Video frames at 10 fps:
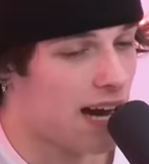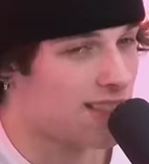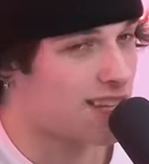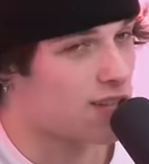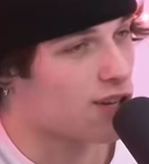I
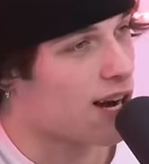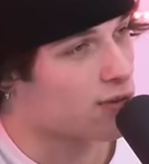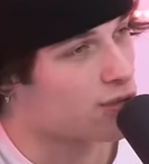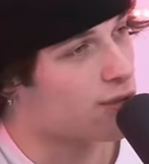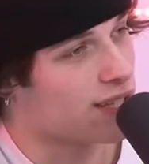think you're
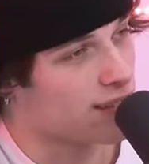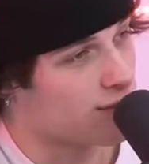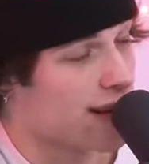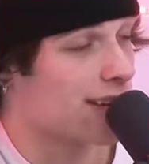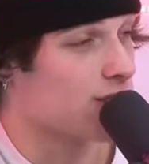outdoing the
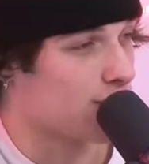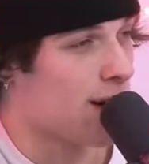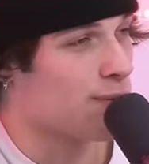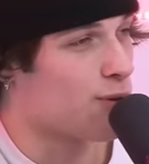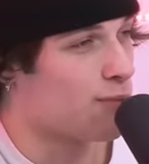regular
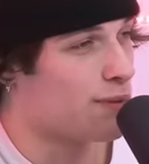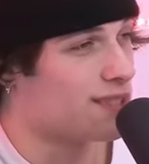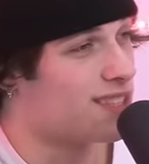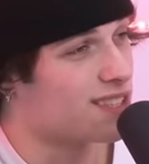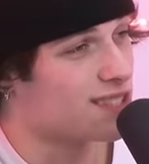popcorn
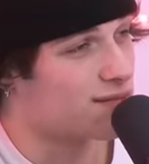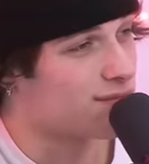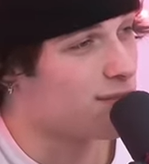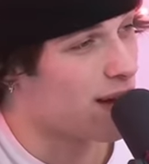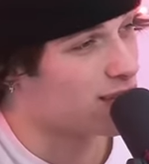business.
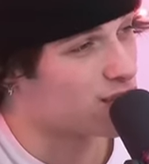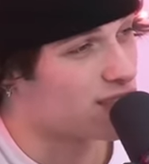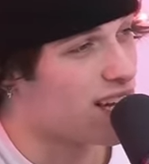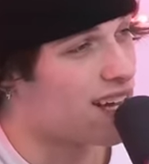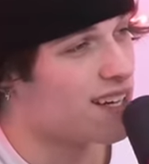May I just say?